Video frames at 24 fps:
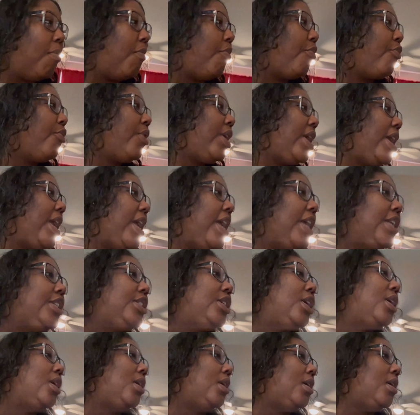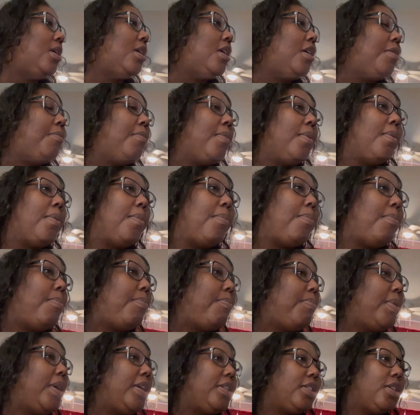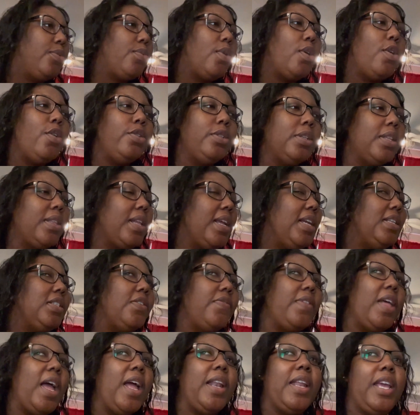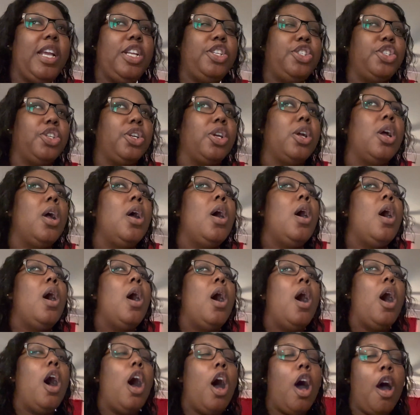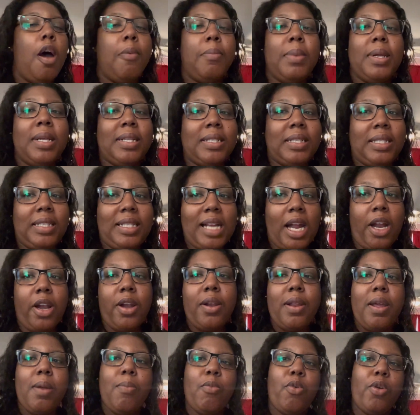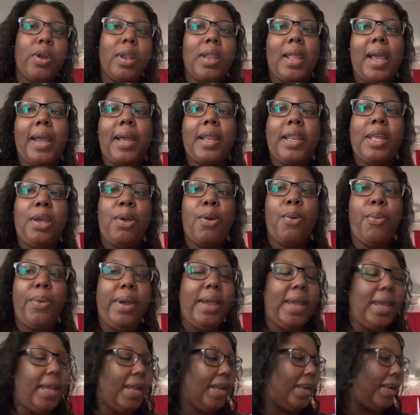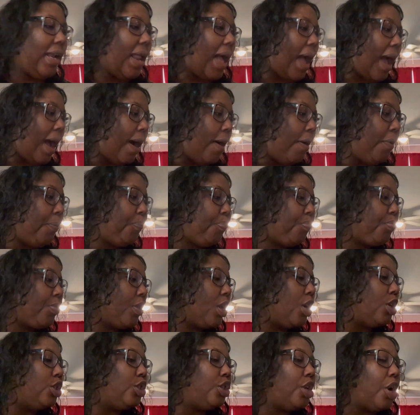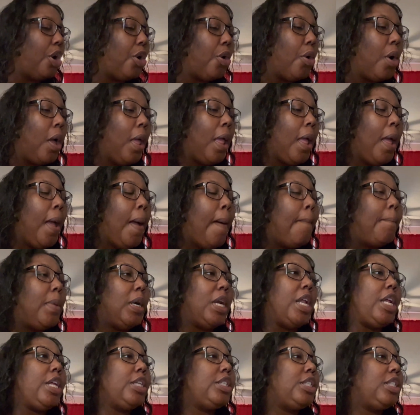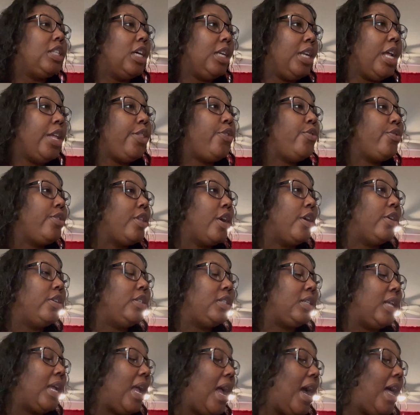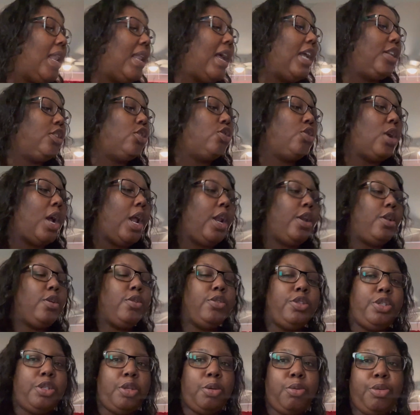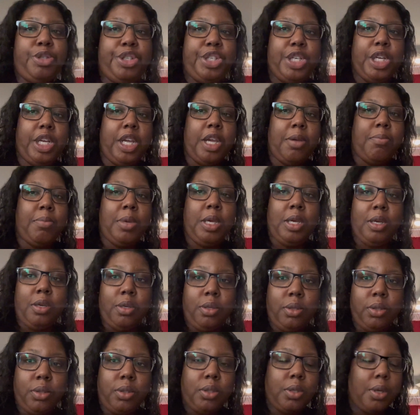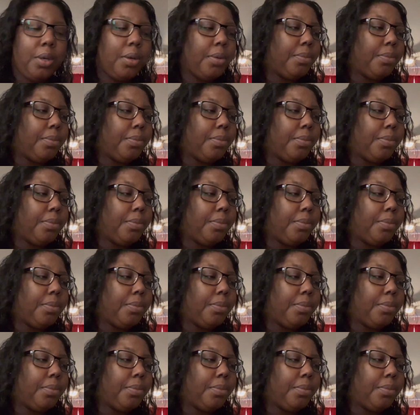fridge, um, pizza rolls, or things of that nature. Um, and Saturday, more than likely, we eat out. So Monday, Sunday through Thursday, I like to try to do two chicken meals,